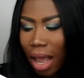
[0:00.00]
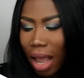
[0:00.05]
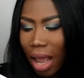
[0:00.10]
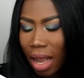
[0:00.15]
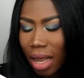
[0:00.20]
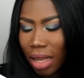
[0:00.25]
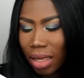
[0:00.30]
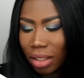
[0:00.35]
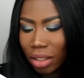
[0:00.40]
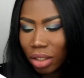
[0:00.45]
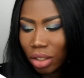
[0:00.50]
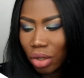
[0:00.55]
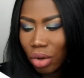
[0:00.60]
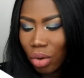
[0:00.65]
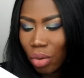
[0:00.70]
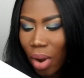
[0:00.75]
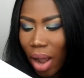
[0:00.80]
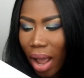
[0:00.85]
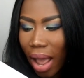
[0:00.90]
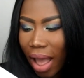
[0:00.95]
and
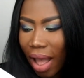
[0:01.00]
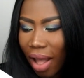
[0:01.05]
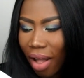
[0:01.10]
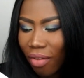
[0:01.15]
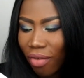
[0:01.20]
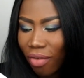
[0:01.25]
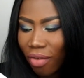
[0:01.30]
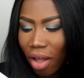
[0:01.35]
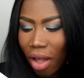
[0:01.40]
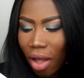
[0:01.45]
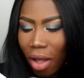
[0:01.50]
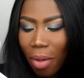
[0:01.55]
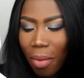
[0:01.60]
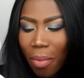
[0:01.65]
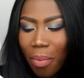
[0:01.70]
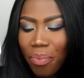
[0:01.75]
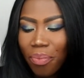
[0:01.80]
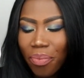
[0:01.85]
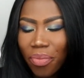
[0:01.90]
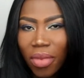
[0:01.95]
you have
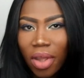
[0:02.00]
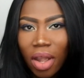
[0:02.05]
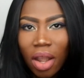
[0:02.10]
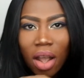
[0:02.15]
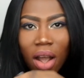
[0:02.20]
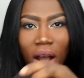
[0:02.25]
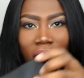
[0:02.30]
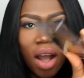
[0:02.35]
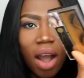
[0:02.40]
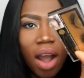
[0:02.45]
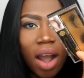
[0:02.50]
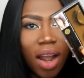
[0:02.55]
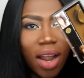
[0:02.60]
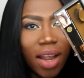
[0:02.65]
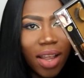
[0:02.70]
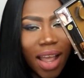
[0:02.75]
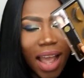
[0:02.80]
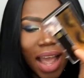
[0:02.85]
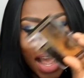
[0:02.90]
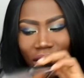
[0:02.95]

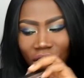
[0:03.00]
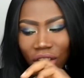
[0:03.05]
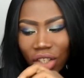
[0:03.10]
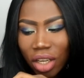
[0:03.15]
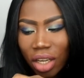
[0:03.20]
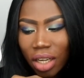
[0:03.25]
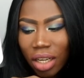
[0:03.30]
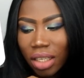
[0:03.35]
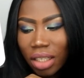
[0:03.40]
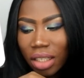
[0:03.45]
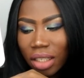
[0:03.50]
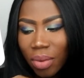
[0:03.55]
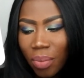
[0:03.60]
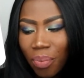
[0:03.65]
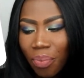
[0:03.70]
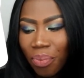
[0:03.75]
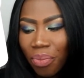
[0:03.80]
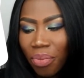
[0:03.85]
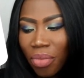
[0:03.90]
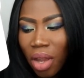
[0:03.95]
eyelashes,
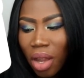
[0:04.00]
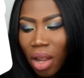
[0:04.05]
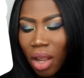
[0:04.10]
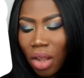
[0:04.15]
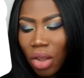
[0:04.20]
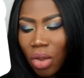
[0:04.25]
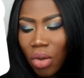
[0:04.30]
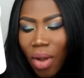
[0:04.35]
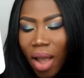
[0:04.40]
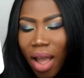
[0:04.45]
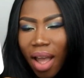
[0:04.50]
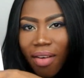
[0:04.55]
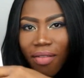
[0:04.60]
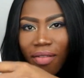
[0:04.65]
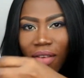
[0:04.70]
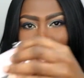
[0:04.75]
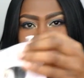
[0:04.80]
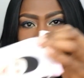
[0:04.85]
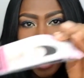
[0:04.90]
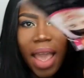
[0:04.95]
you
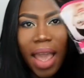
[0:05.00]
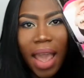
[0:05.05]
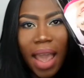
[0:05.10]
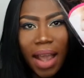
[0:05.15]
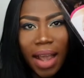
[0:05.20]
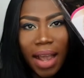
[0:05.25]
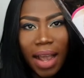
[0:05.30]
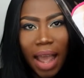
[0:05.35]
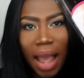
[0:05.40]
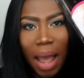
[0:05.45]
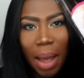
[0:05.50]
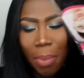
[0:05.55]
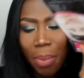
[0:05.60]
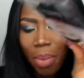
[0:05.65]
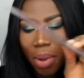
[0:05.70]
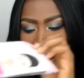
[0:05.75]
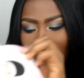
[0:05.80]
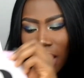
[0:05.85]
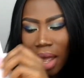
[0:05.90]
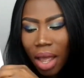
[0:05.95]
have a hair
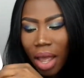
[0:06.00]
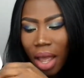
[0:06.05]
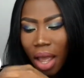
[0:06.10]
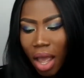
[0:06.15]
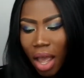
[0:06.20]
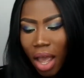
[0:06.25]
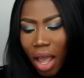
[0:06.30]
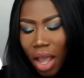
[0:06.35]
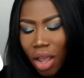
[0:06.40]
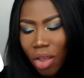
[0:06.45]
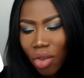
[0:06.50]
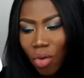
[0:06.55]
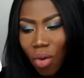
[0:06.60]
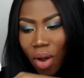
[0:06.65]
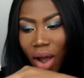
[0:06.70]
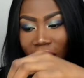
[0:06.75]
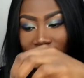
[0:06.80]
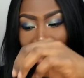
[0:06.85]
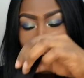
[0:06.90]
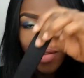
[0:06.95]
cap, and
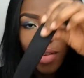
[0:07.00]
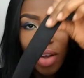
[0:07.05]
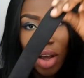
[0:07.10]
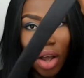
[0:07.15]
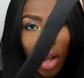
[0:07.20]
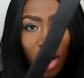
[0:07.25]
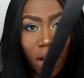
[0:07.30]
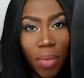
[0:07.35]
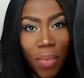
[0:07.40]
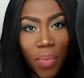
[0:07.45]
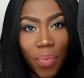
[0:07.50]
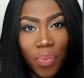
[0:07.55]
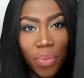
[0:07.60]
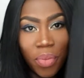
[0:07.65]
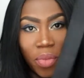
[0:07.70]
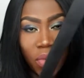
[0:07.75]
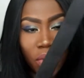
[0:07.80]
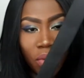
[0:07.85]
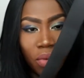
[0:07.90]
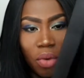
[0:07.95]
you have
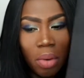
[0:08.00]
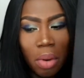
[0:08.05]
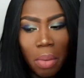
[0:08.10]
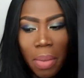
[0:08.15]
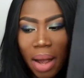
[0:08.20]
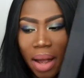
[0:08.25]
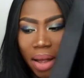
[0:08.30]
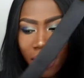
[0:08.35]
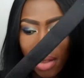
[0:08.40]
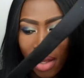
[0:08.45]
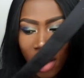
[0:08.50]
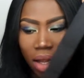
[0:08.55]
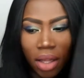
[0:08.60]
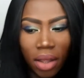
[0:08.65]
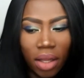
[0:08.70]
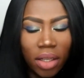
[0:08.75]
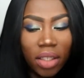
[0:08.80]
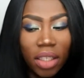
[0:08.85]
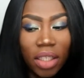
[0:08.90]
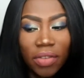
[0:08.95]
rubber band.
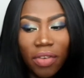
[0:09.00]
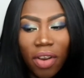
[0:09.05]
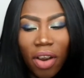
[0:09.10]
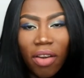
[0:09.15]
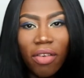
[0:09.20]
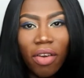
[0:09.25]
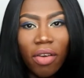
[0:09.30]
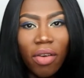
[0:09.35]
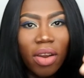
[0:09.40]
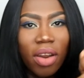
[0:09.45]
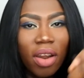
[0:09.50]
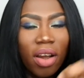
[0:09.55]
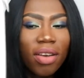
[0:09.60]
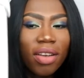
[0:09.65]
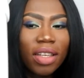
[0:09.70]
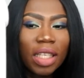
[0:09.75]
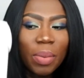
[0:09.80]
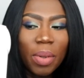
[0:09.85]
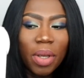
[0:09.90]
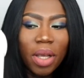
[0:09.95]
This is very
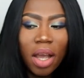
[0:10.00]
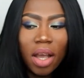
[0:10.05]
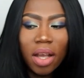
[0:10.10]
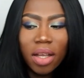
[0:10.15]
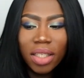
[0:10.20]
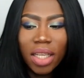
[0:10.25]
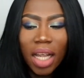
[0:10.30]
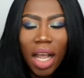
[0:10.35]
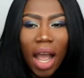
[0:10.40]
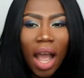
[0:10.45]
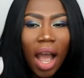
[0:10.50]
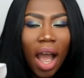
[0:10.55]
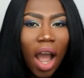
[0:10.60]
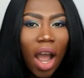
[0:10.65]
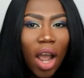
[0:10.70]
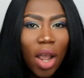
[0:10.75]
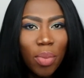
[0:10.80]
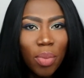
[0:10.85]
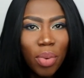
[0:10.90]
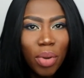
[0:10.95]
nice because
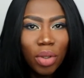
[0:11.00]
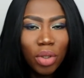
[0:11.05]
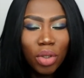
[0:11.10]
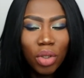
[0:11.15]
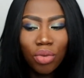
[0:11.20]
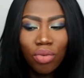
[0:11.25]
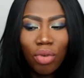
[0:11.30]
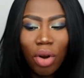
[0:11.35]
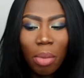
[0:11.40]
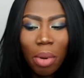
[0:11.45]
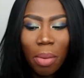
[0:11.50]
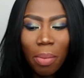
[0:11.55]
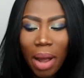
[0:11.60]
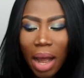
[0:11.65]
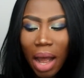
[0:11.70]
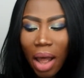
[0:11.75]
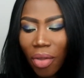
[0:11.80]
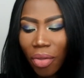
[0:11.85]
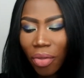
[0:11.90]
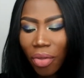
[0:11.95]
I put rubber
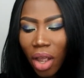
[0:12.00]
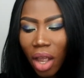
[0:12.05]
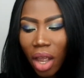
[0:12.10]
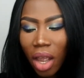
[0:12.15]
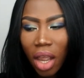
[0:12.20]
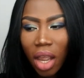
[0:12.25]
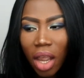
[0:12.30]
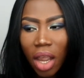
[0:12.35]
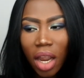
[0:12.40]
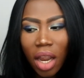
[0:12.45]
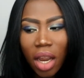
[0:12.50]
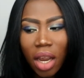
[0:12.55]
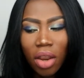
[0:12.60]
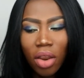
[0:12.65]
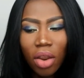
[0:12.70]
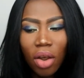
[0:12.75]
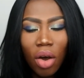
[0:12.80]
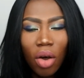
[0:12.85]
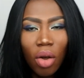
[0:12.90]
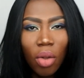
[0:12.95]
band
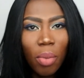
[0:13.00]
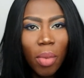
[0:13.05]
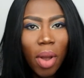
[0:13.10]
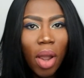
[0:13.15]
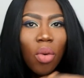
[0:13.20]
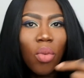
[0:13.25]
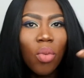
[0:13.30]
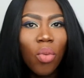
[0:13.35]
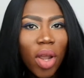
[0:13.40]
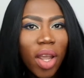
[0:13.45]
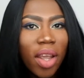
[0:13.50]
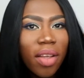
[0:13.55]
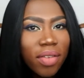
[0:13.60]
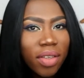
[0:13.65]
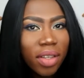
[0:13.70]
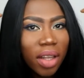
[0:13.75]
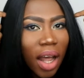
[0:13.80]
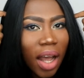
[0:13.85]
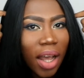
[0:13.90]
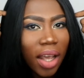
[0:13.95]
in on my
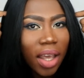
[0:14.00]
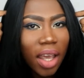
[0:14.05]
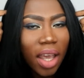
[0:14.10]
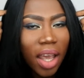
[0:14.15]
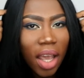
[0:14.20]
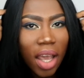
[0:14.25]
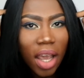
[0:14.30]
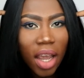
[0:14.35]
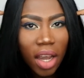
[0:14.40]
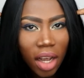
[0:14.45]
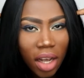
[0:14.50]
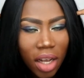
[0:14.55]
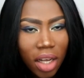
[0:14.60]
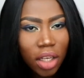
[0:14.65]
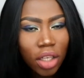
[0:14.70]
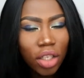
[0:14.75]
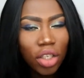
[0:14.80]
weaves, like here,